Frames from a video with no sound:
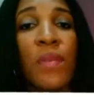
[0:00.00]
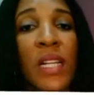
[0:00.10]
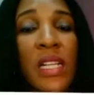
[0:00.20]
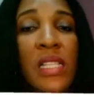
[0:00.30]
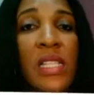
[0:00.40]

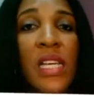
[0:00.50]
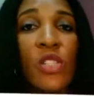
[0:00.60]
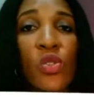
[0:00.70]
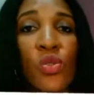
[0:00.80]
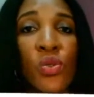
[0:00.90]

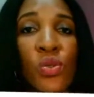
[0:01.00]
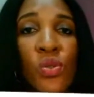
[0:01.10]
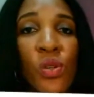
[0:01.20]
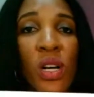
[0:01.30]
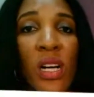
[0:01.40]
ability
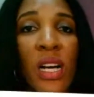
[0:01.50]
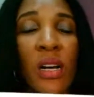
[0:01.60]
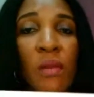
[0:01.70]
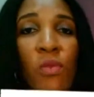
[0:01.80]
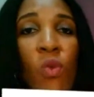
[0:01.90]
to
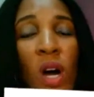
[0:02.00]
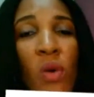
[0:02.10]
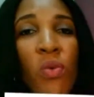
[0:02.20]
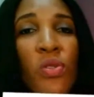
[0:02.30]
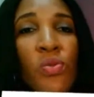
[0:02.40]

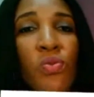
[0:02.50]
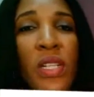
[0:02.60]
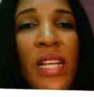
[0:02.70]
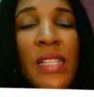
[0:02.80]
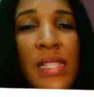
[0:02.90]
work with
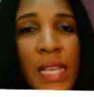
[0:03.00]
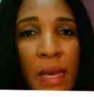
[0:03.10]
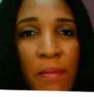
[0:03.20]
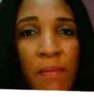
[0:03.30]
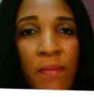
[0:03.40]
a
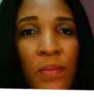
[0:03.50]
team.